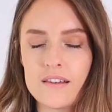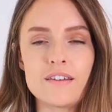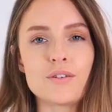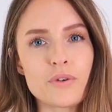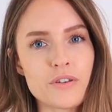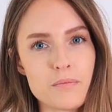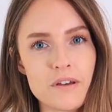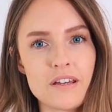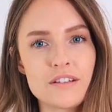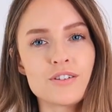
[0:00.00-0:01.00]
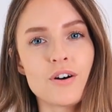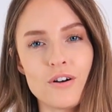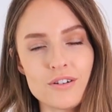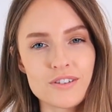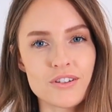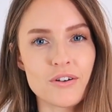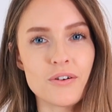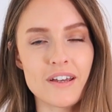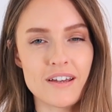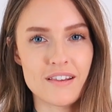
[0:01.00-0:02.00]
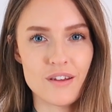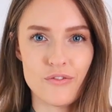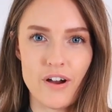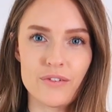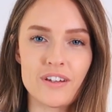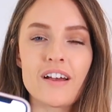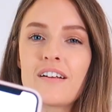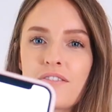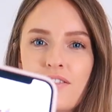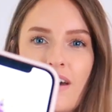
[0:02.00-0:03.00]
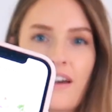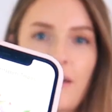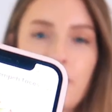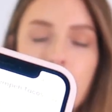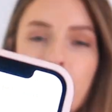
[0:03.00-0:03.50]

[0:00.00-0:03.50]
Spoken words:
This recipe is also in the 5 Health app,